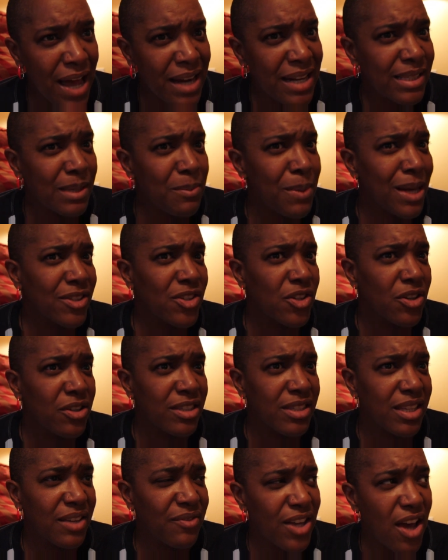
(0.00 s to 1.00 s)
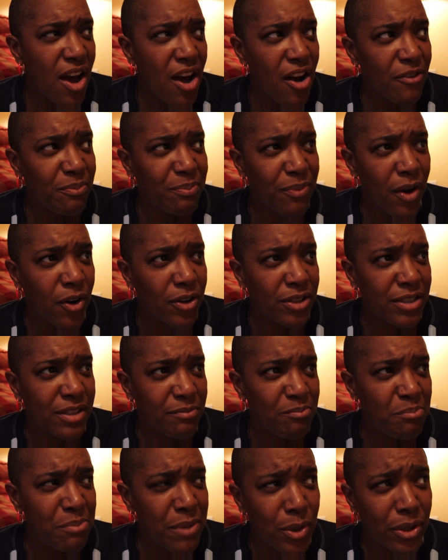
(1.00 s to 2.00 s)
I need somebody to turn the TV off or
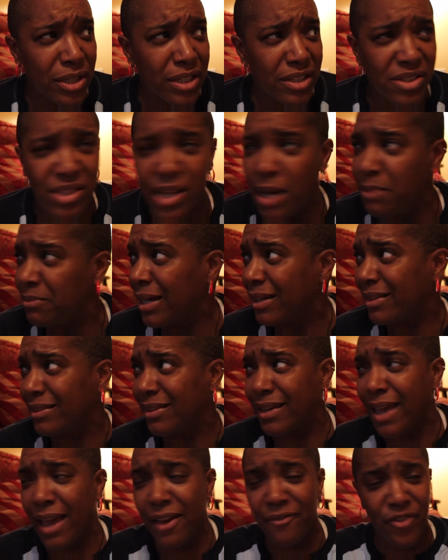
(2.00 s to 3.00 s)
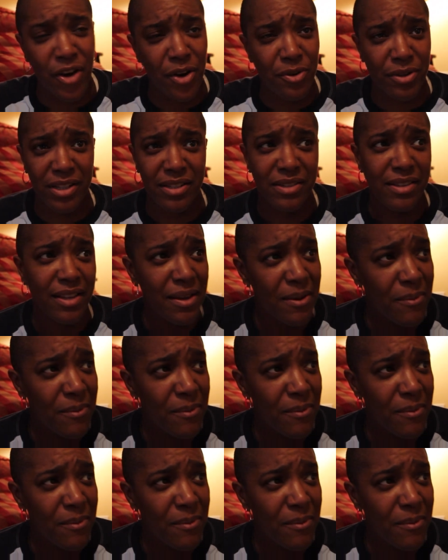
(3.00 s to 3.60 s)
mute it or something. I, I can't focus.